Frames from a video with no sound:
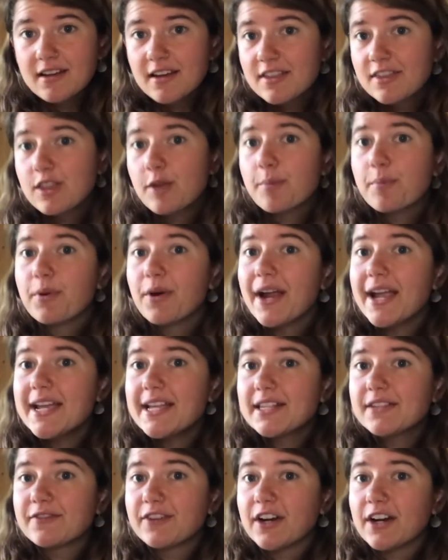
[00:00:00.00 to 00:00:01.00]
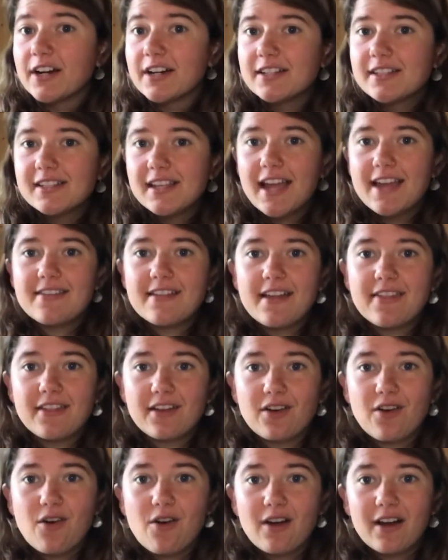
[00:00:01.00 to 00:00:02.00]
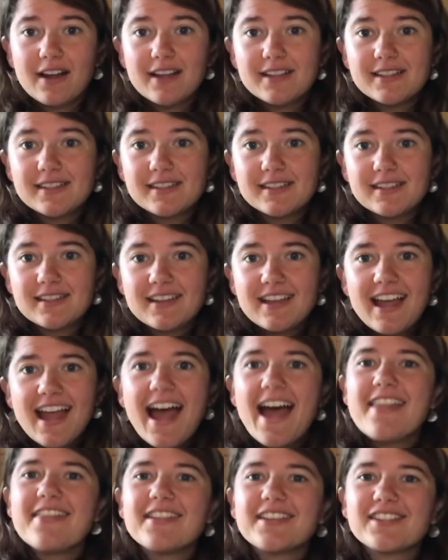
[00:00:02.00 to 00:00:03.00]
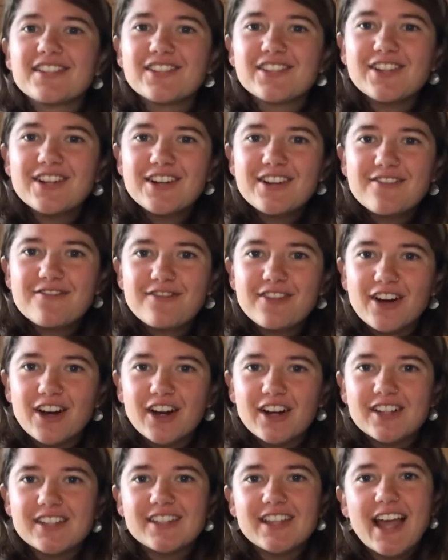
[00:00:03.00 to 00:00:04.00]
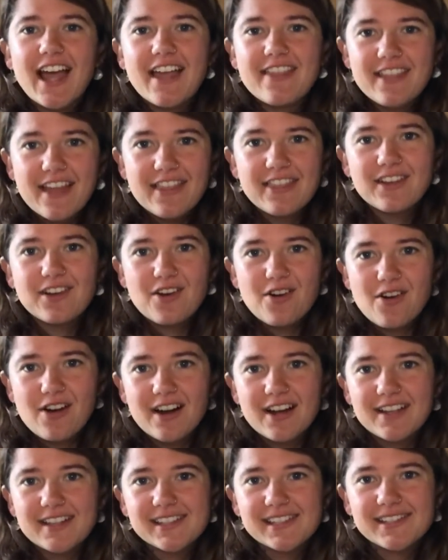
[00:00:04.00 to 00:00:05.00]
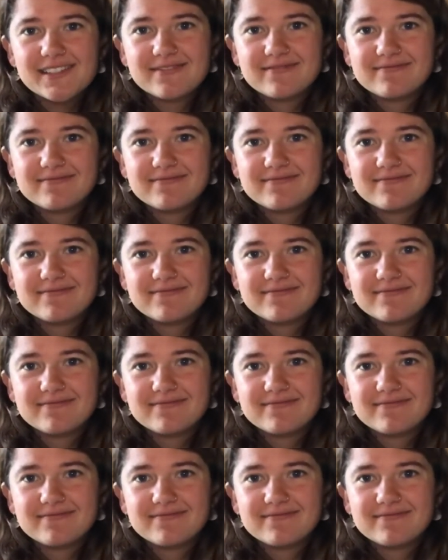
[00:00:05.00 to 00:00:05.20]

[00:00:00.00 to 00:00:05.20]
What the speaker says: the praise verse and then the chorus, and the serve verse and then the chorus.